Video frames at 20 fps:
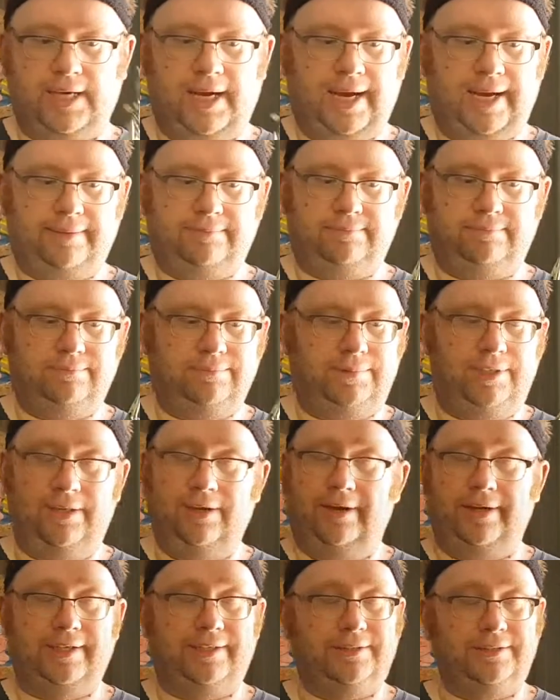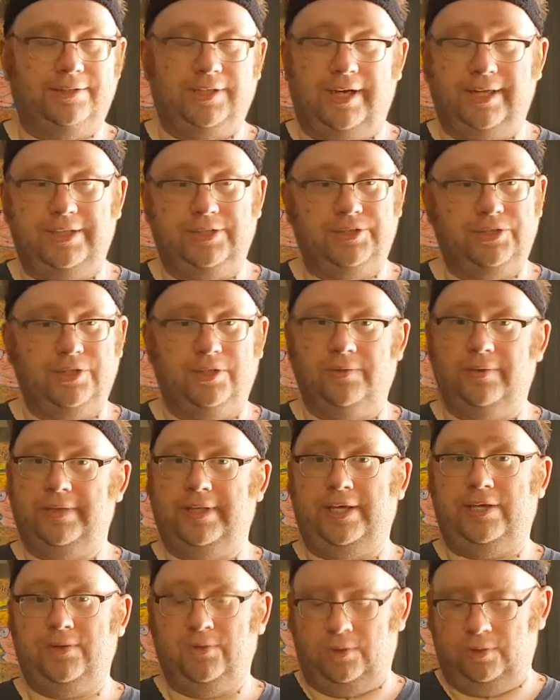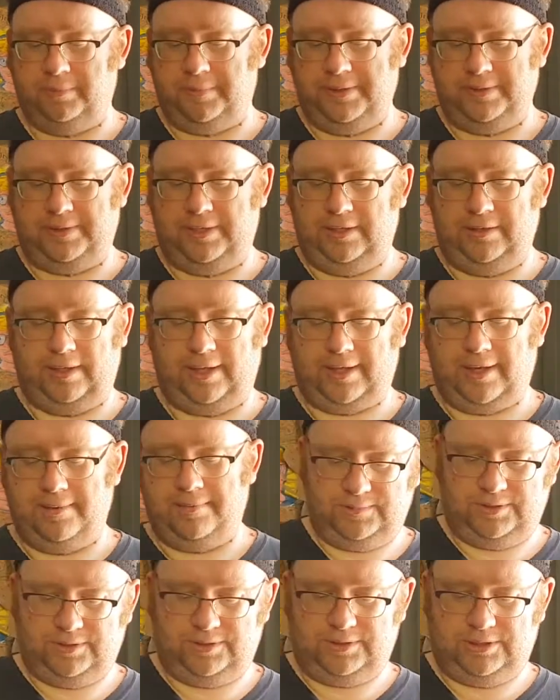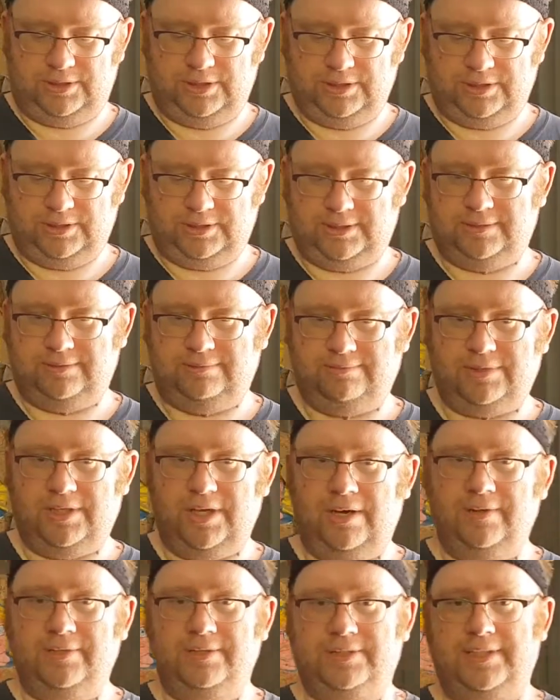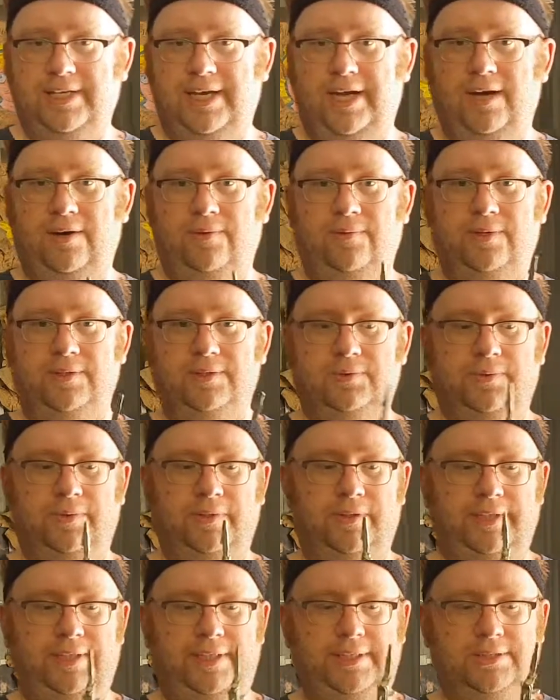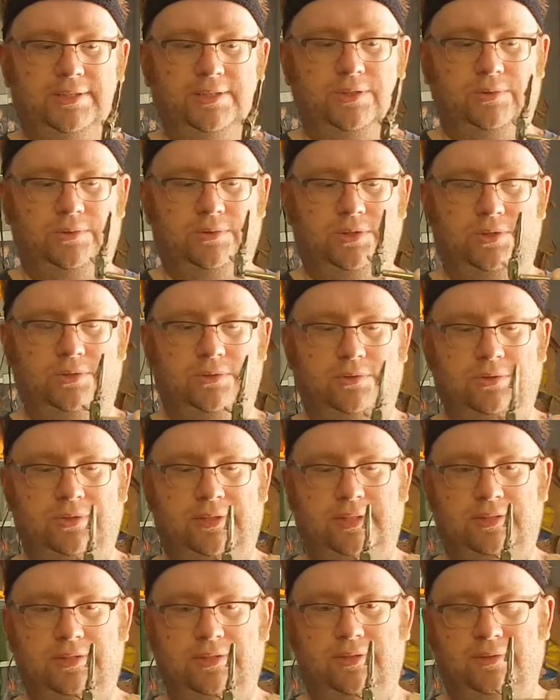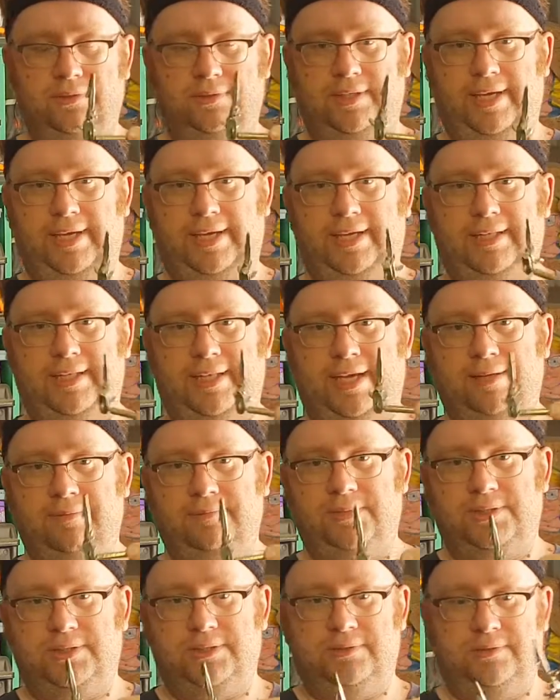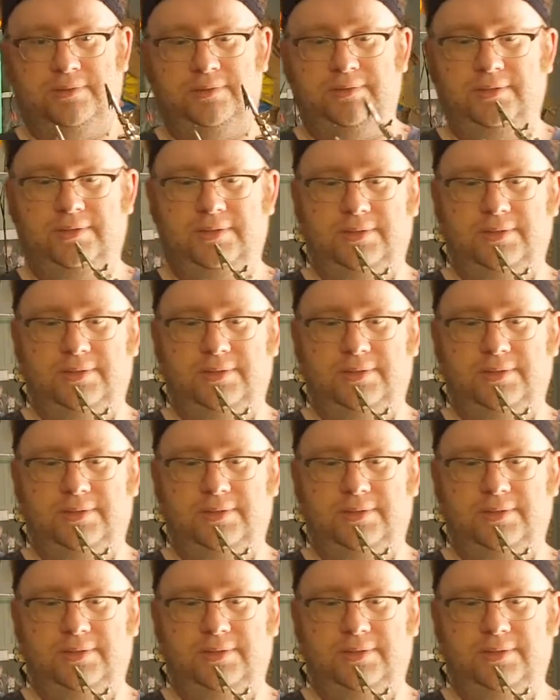I'm not entirely sure what they're called, but just go and say I want one of these little tools that's got like clamps and